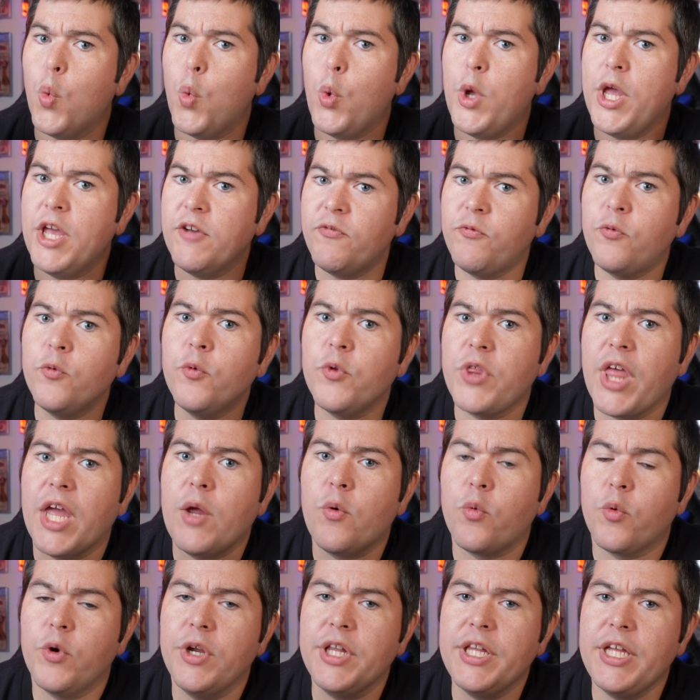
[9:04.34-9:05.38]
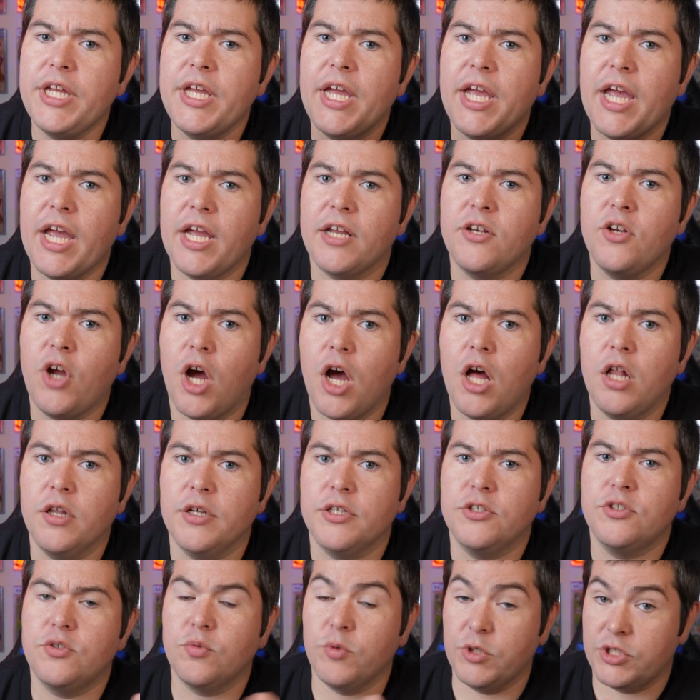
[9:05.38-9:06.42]
If they really
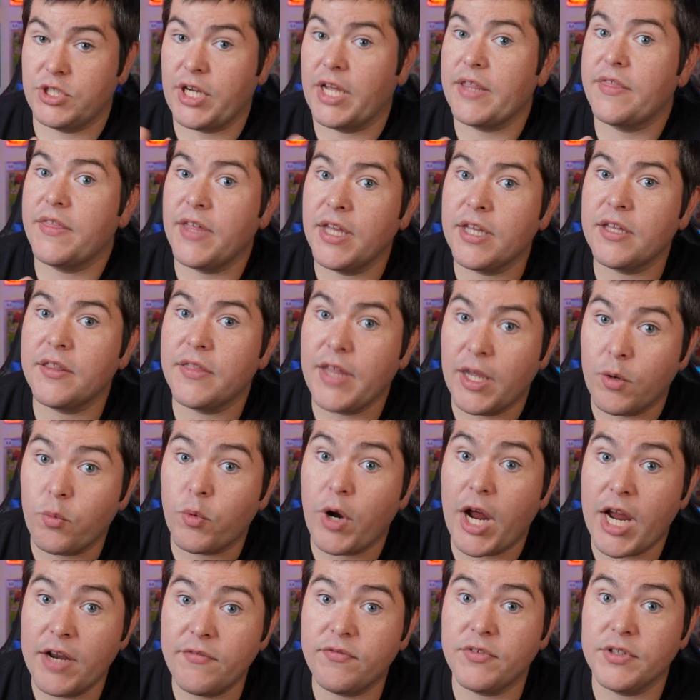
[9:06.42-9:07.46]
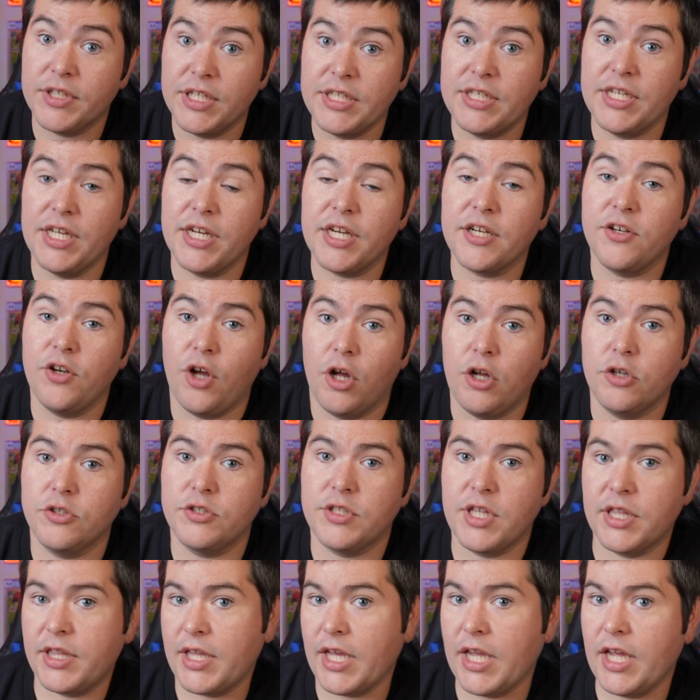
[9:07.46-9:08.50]
acknowledged, which I think they rightfully did acknowledge,
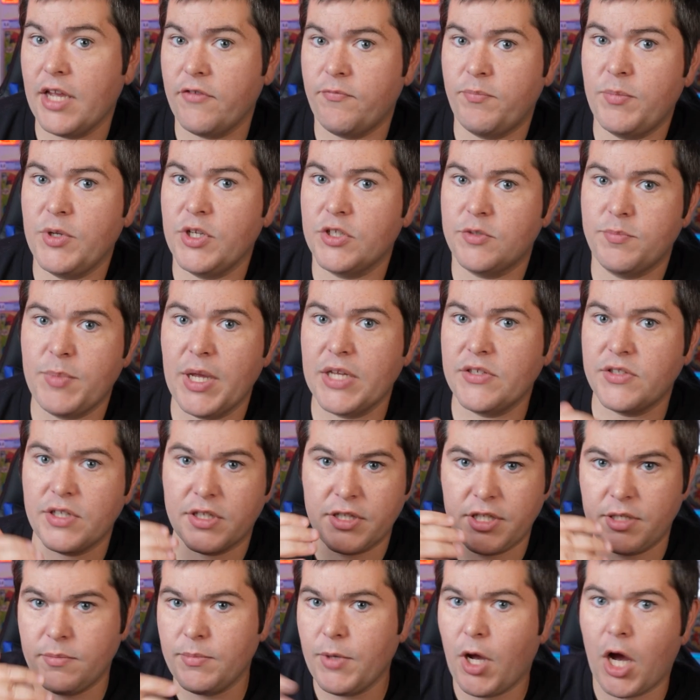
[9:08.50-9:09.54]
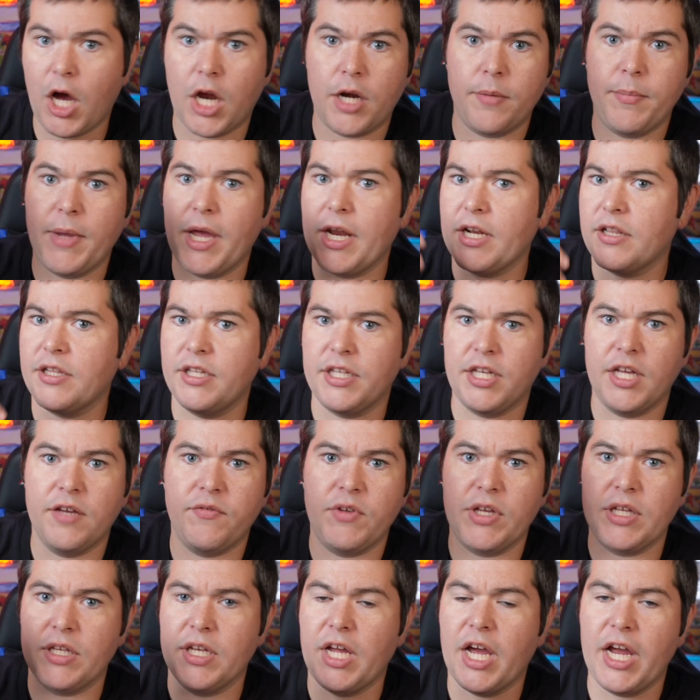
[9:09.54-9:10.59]
that they have just basically automatically
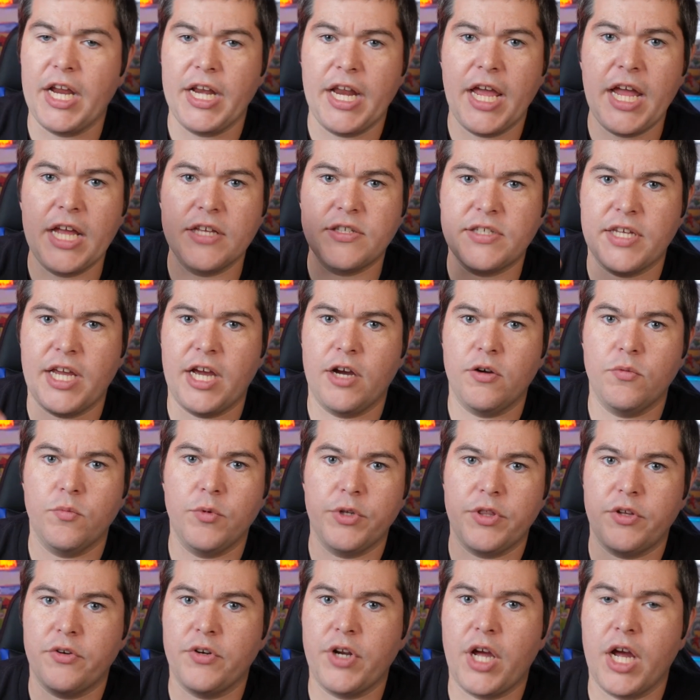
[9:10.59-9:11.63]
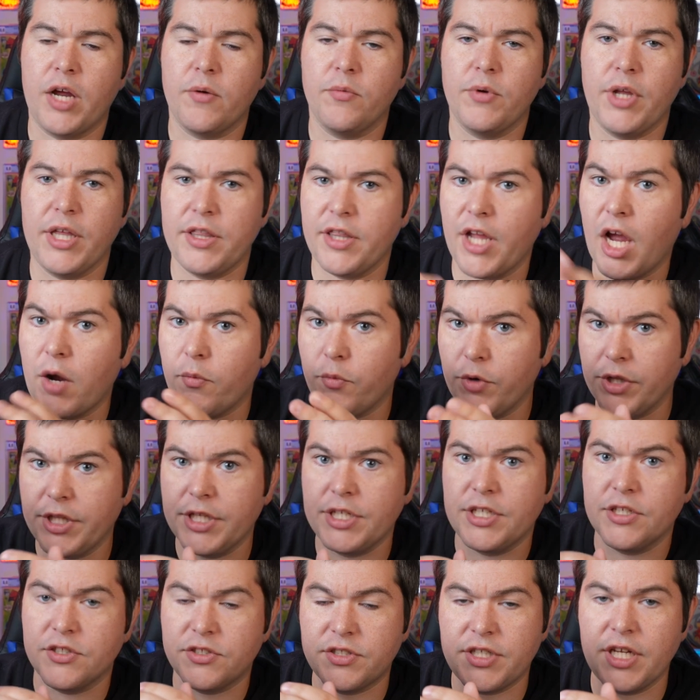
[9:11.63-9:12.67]
giving 9.8s out when they're not, and not really
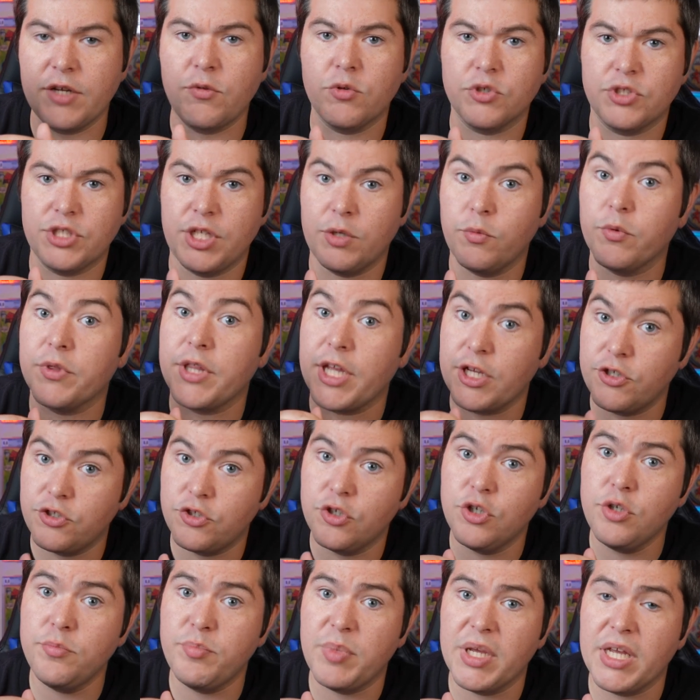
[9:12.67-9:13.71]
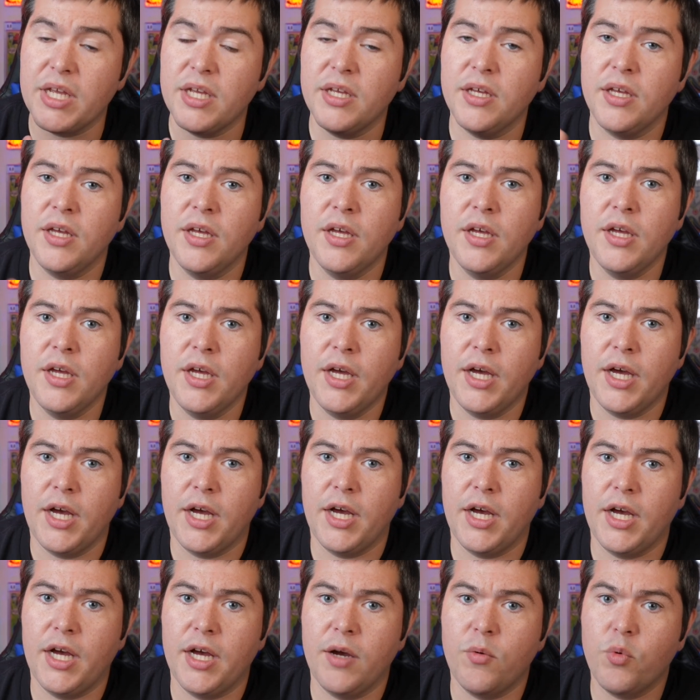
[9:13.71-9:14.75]
distinguishing when they should be,
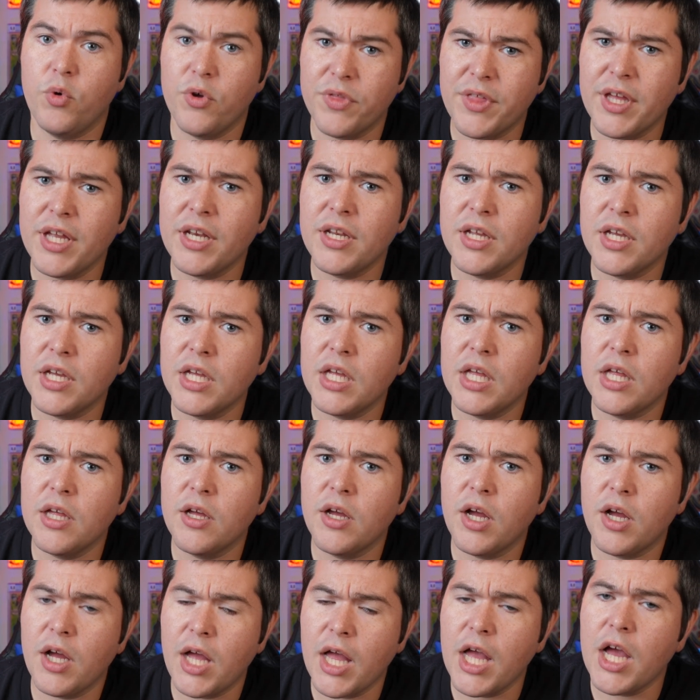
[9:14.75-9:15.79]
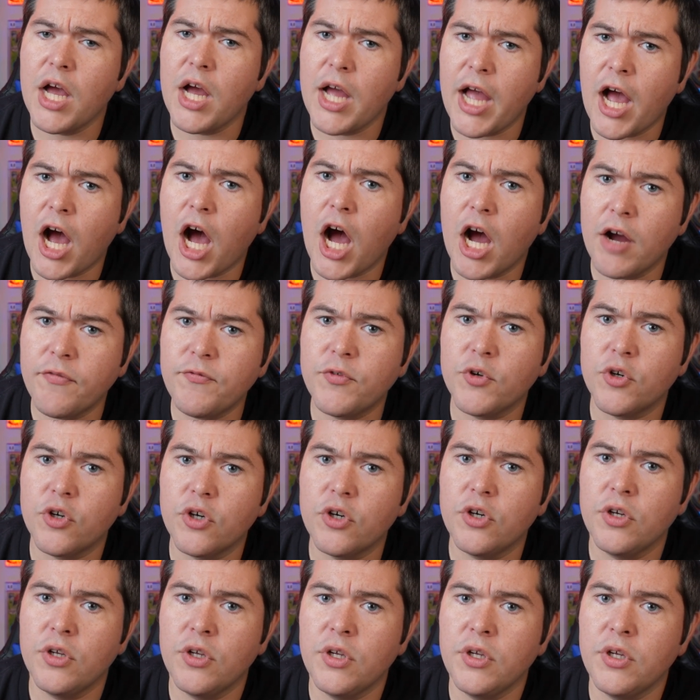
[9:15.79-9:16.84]
well then
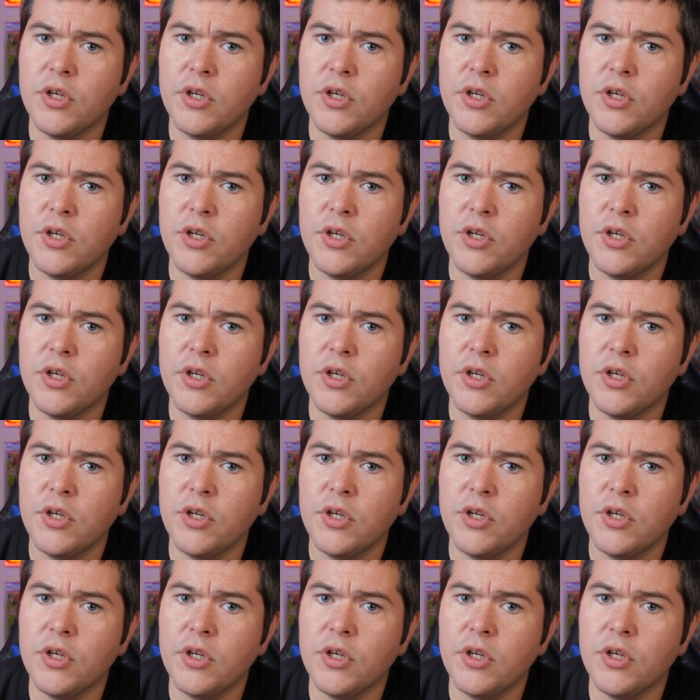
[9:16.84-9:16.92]
offer